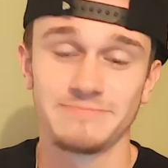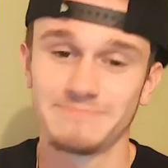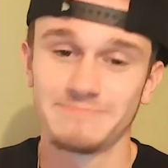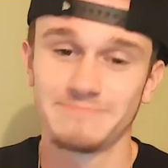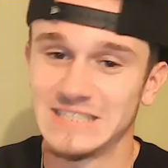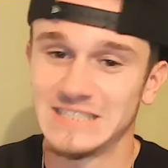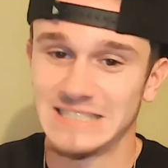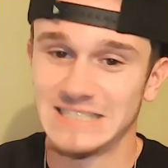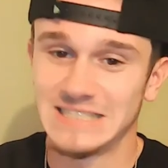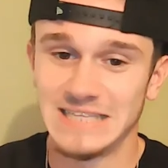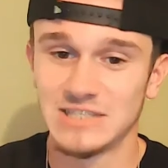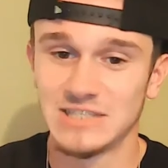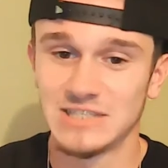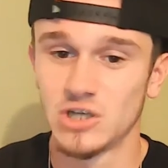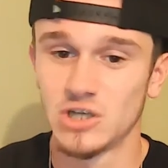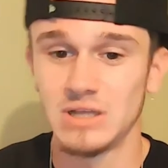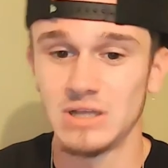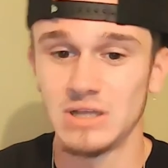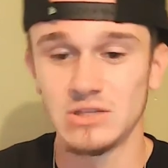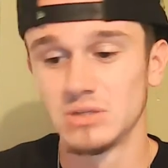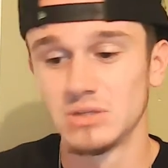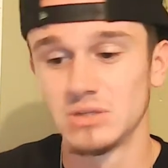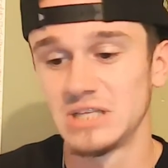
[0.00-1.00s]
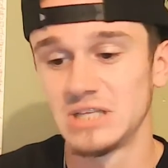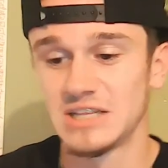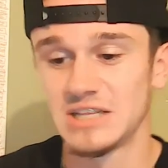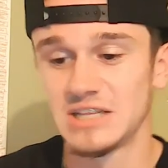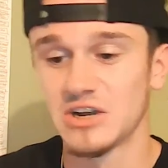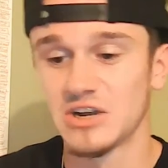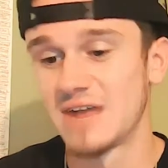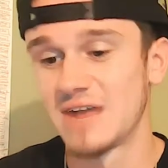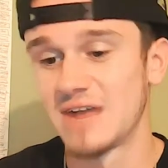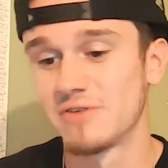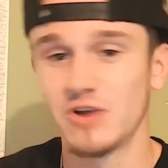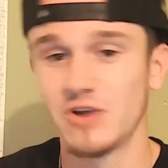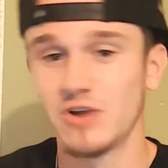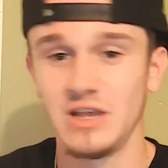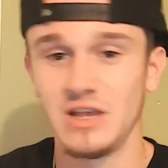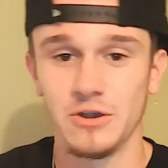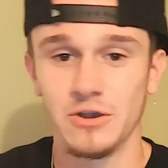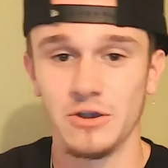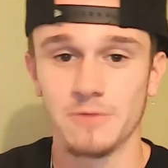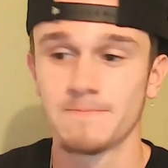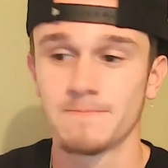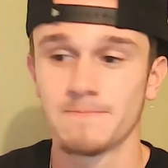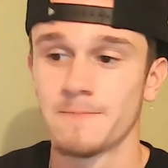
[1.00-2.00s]
I just think so. I don't think they're going to have a great
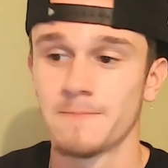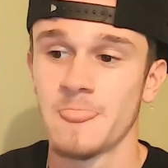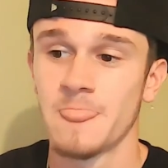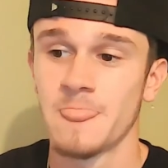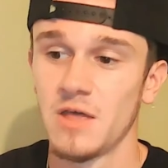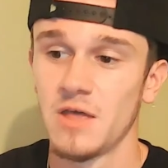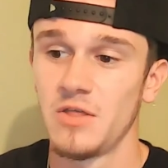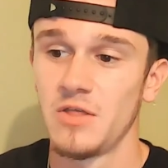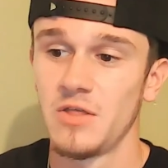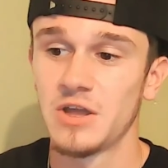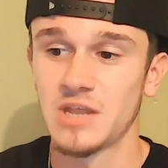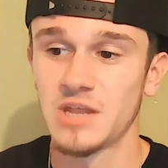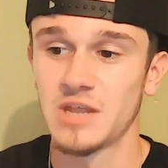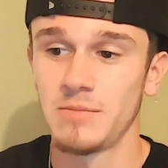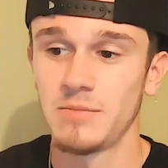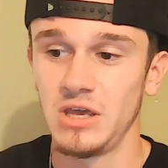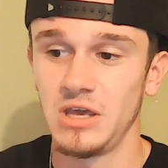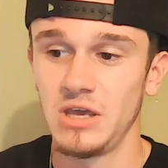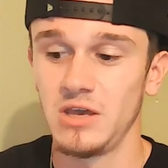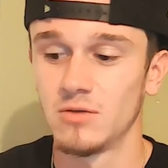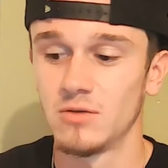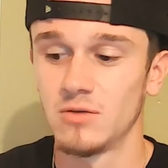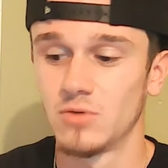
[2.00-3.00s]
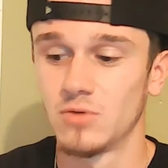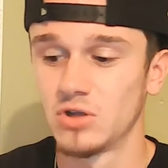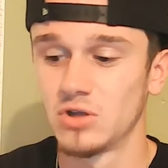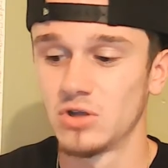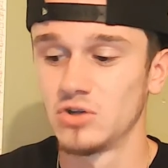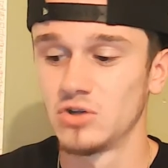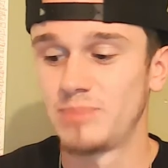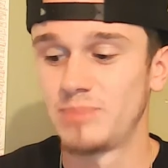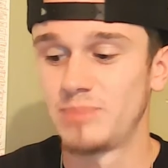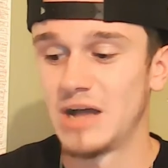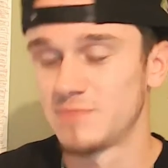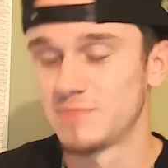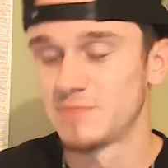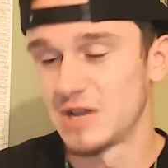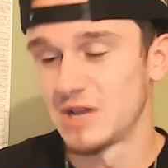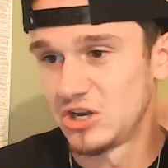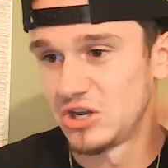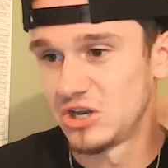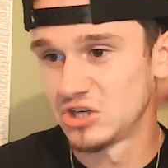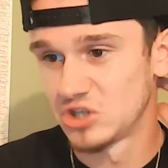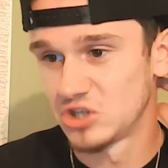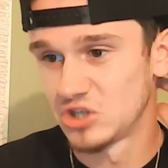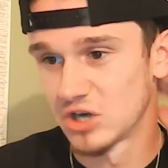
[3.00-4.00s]
year. But it's going to be one of those bounce back
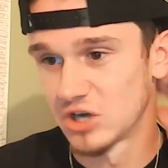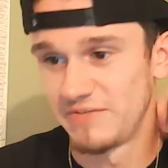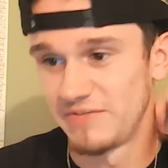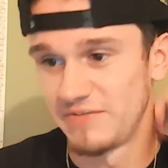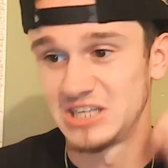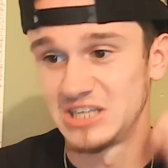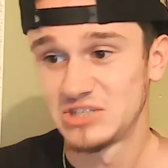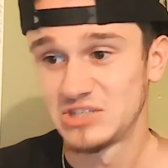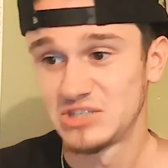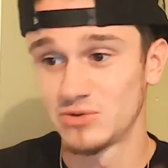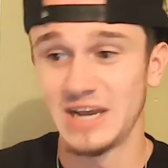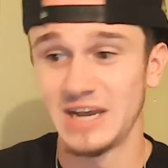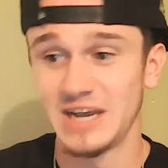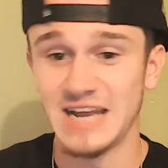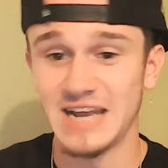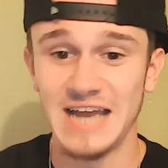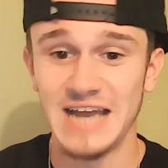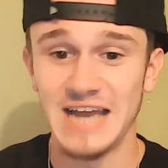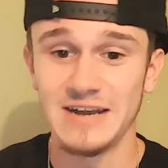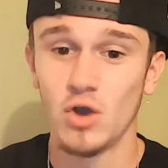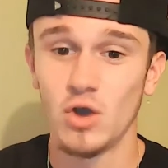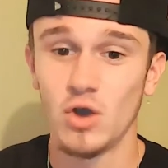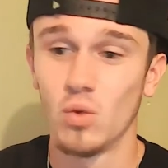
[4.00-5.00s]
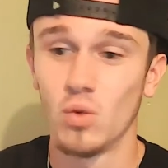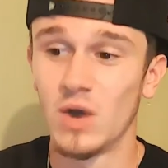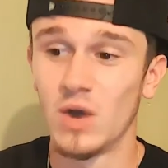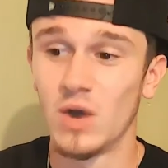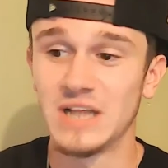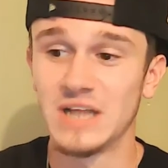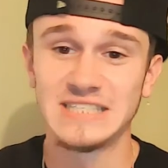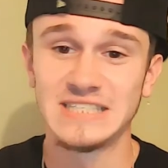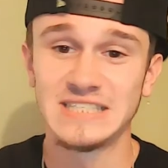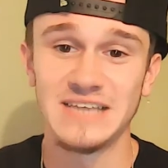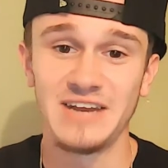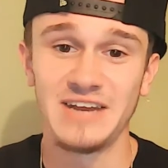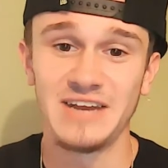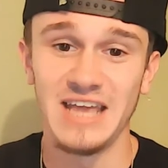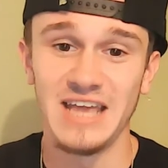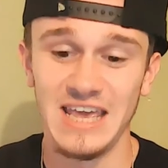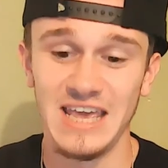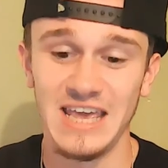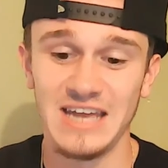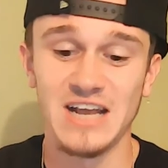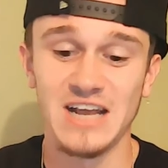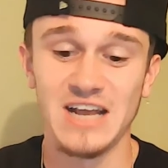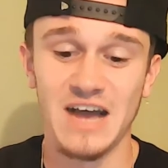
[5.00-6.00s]
years. They're going to finish 3-9, 1-7
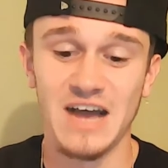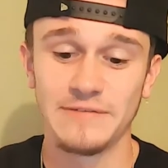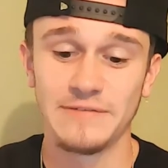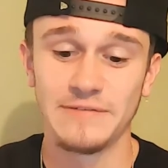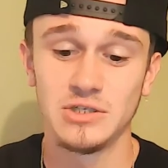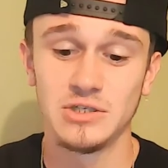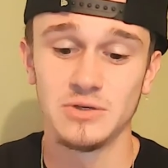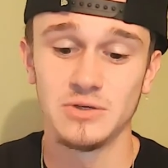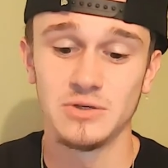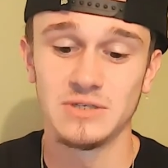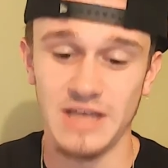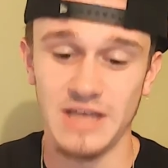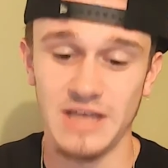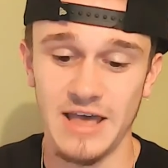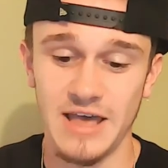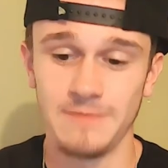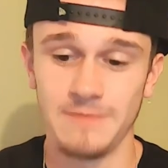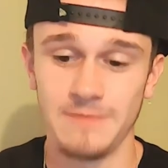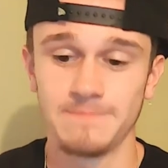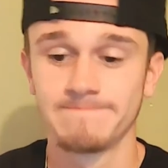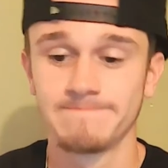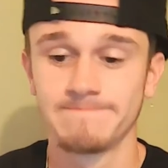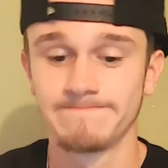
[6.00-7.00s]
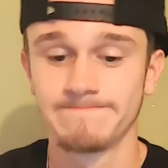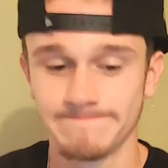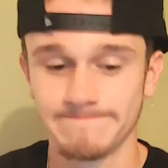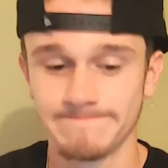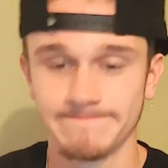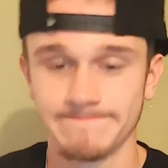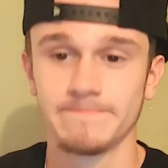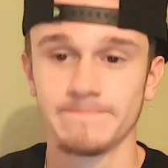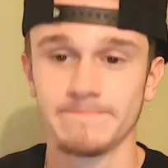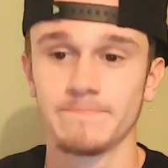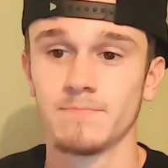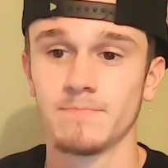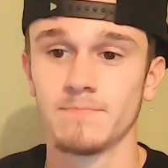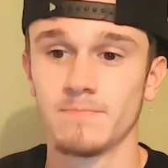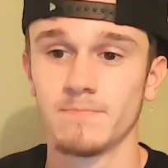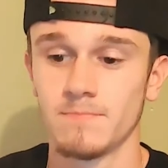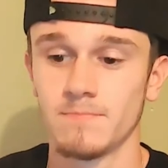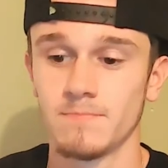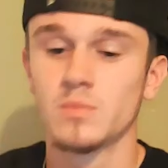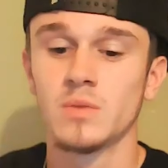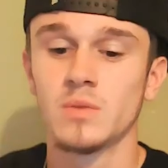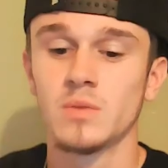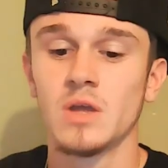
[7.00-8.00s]
in Conference USA.
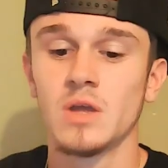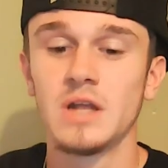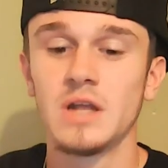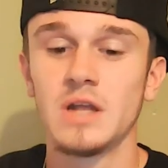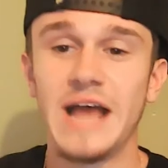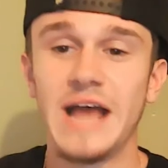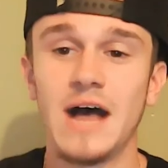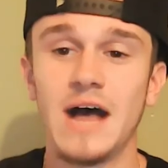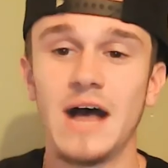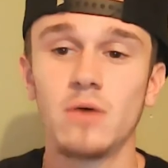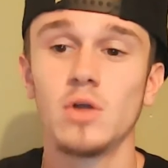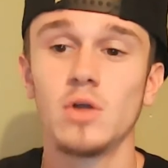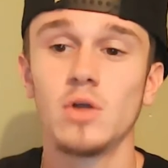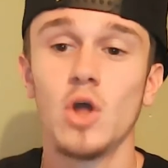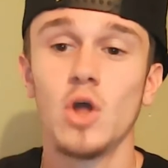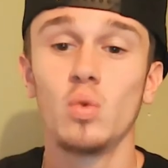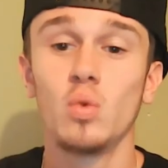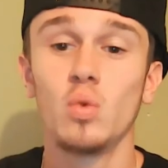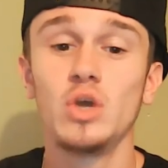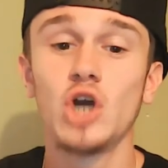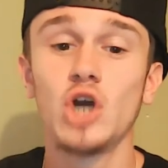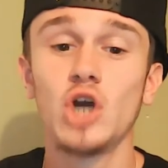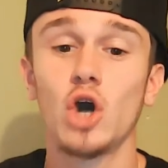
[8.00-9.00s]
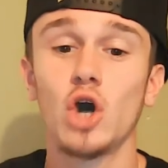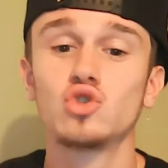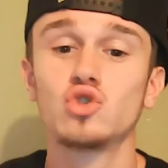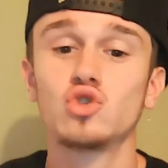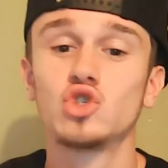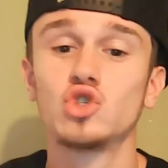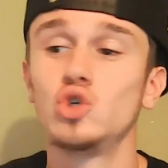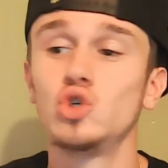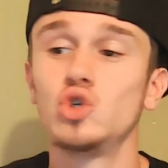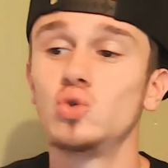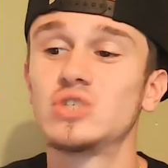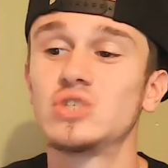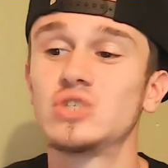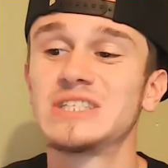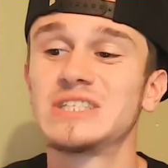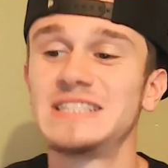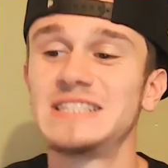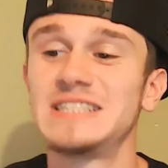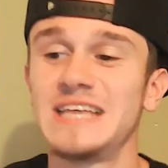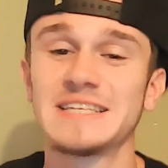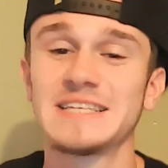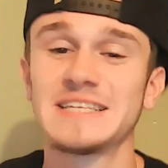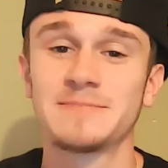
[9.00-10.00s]
Now we go to
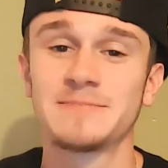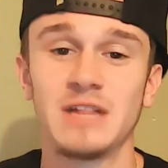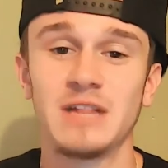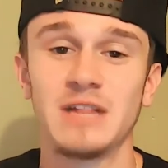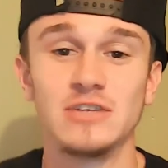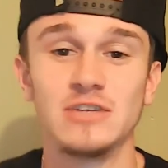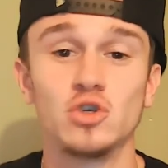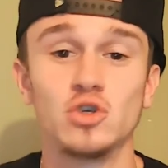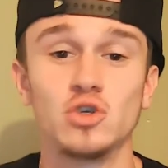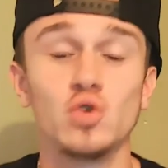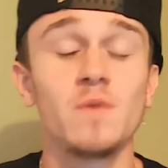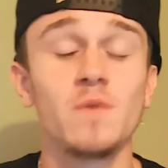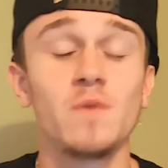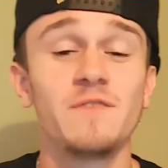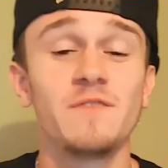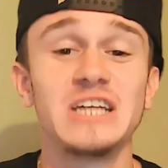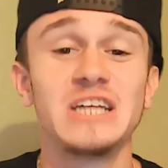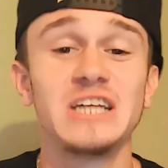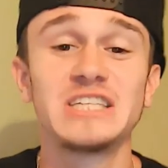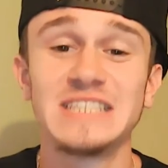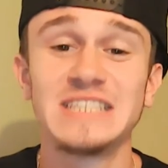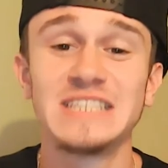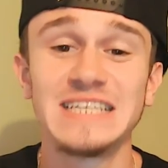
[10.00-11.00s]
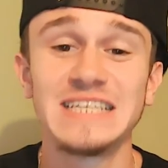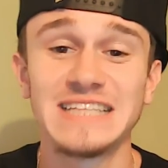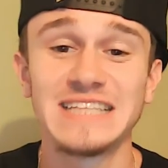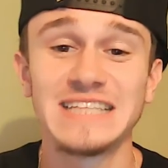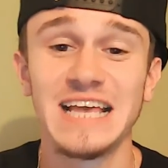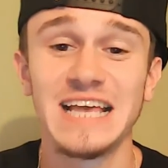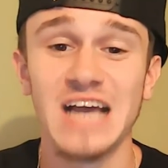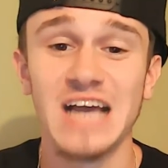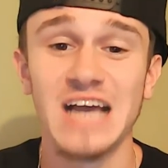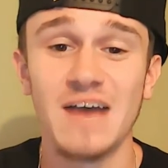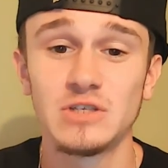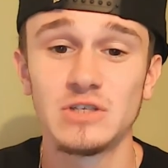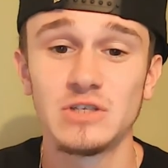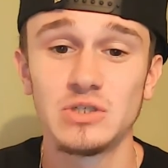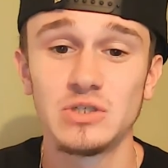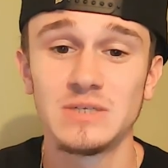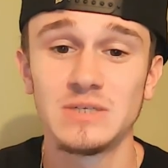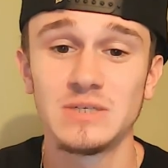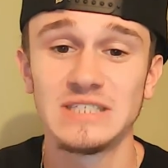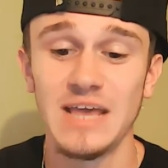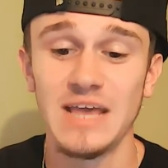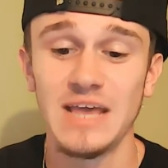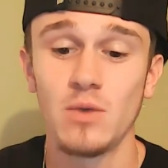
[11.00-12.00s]
6th place. Who will finish 6th in Conference
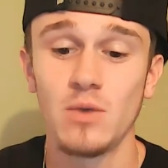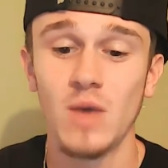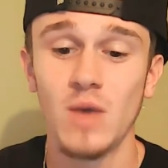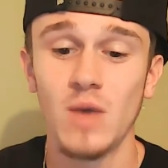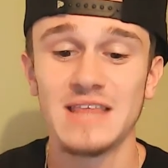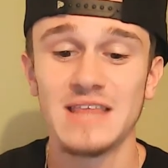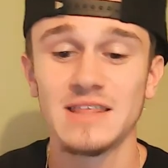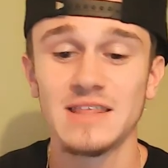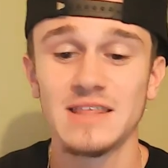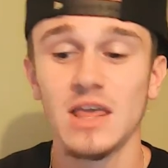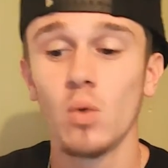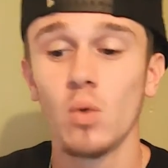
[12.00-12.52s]
USA West?